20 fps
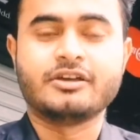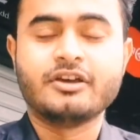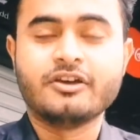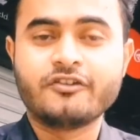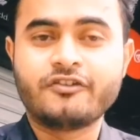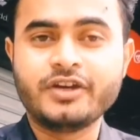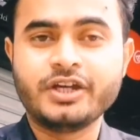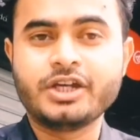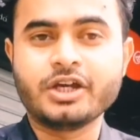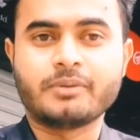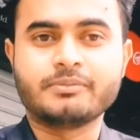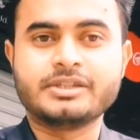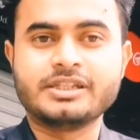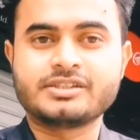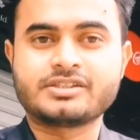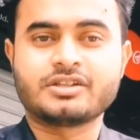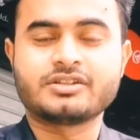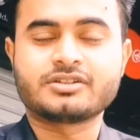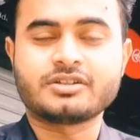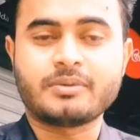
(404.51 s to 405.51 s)
freedom,
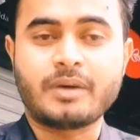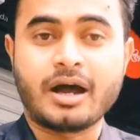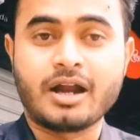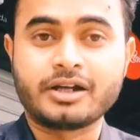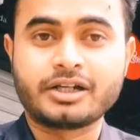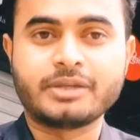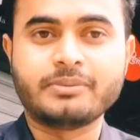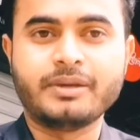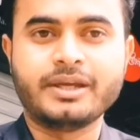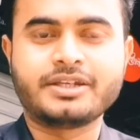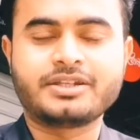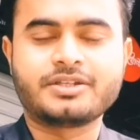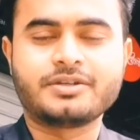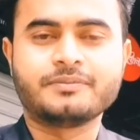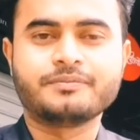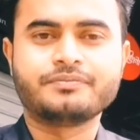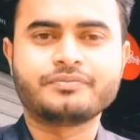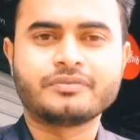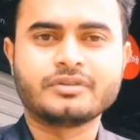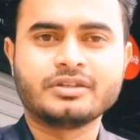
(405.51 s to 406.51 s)
these are the ultimate
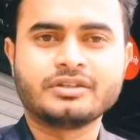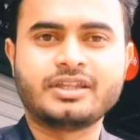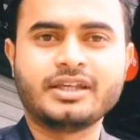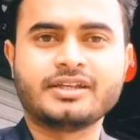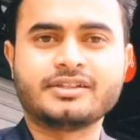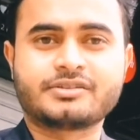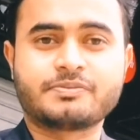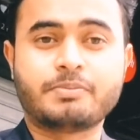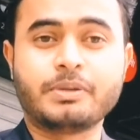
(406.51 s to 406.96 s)
things.